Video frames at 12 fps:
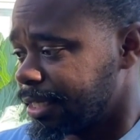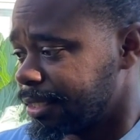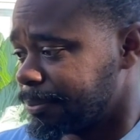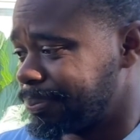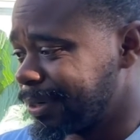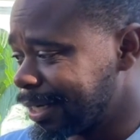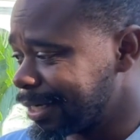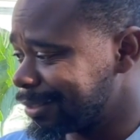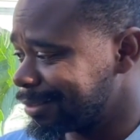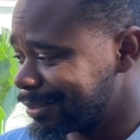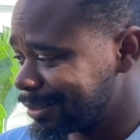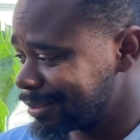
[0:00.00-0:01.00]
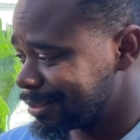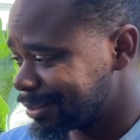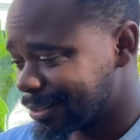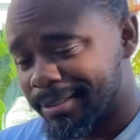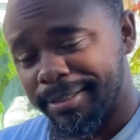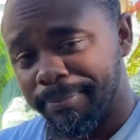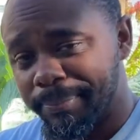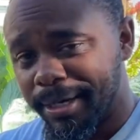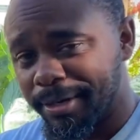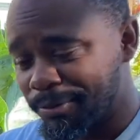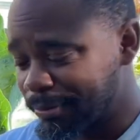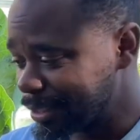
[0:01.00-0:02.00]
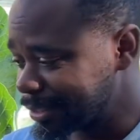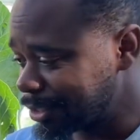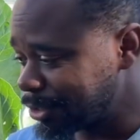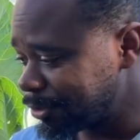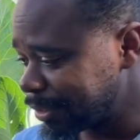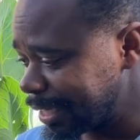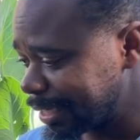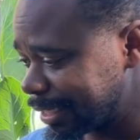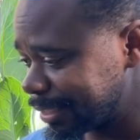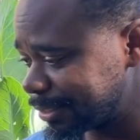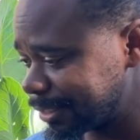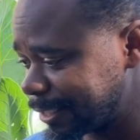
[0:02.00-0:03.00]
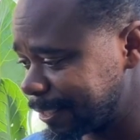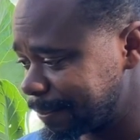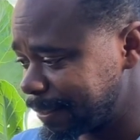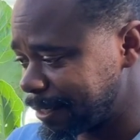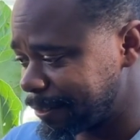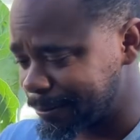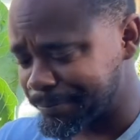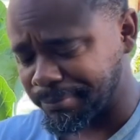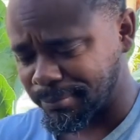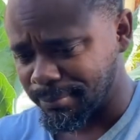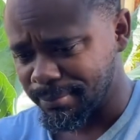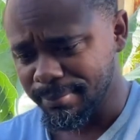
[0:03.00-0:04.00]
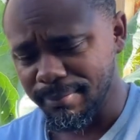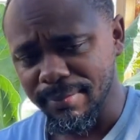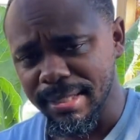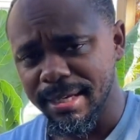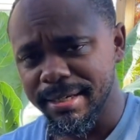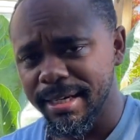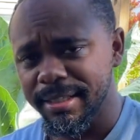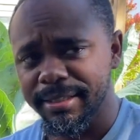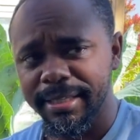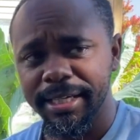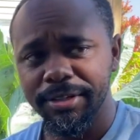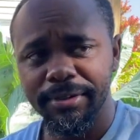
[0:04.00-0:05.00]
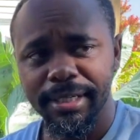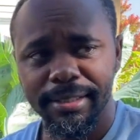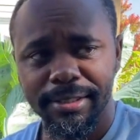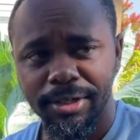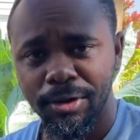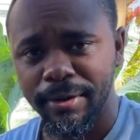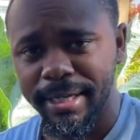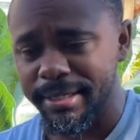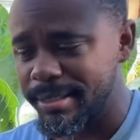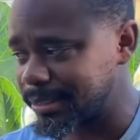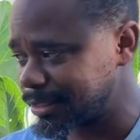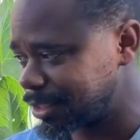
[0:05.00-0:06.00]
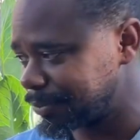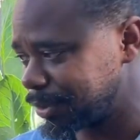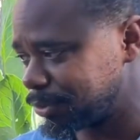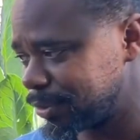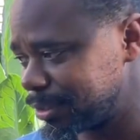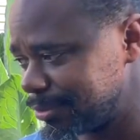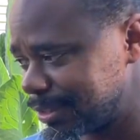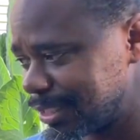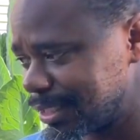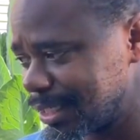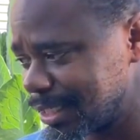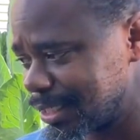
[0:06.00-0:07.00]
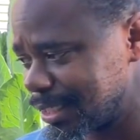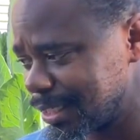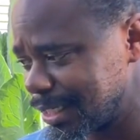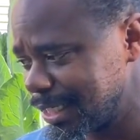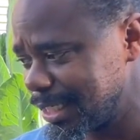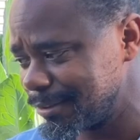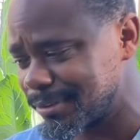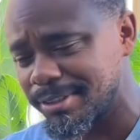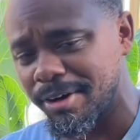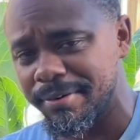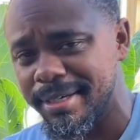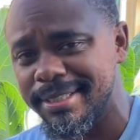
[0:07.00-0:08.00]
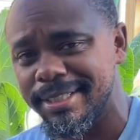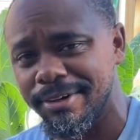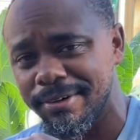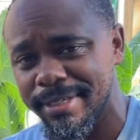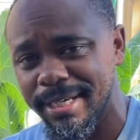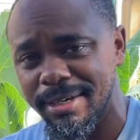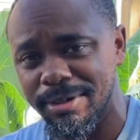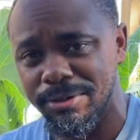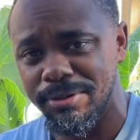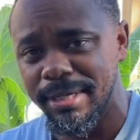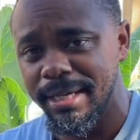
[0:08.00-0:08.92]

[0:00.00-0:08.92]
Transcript: But they're better when it's cold, like I said. Now, another thing you need to know, in the summer, when you see the leaves starting to turn yellow,